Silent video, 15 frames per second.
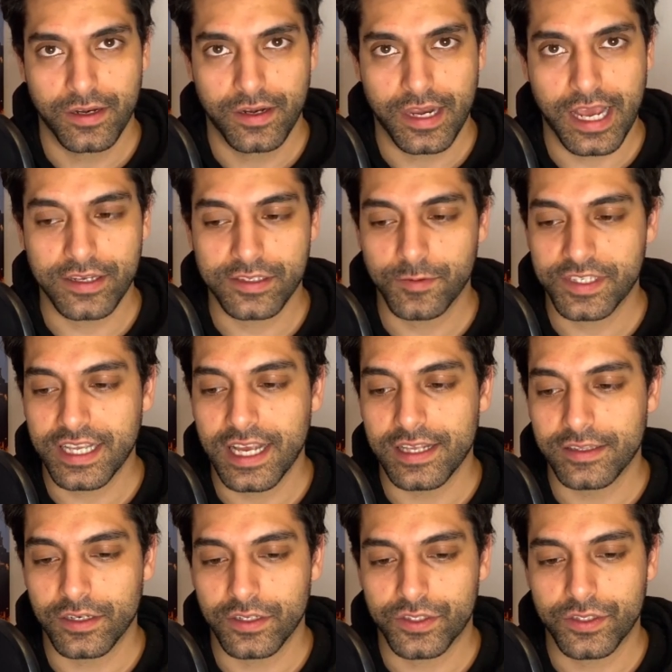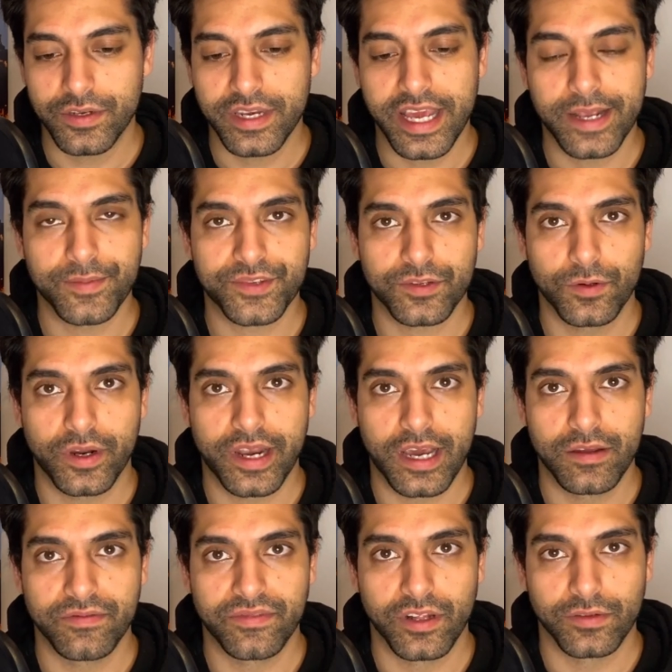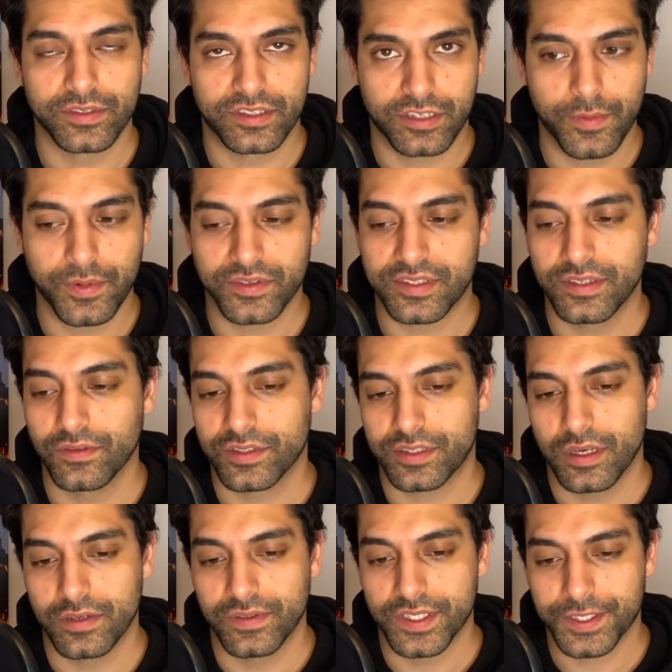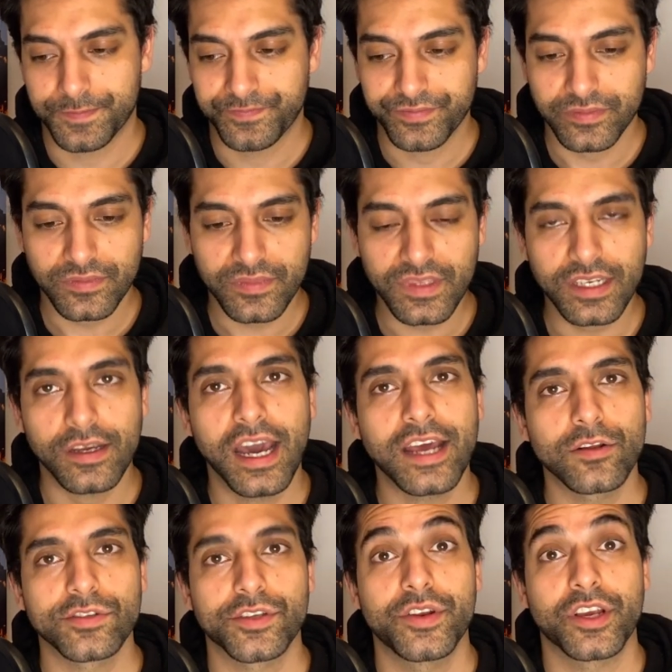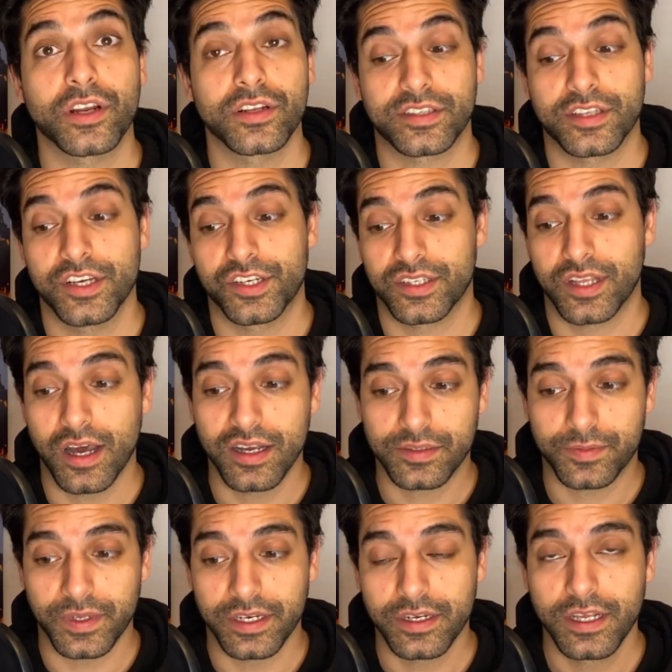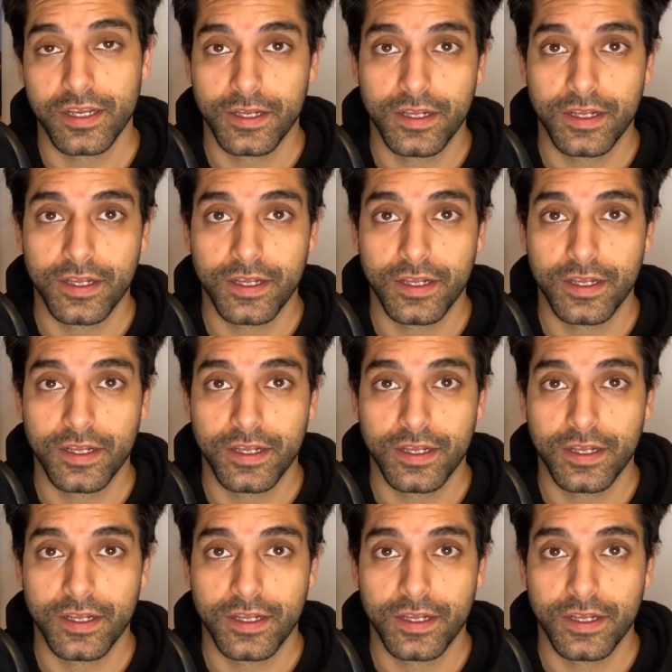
Now, as we said, there are two names who are now involved, the top of civil service and also Nicola Sturgeon's husband.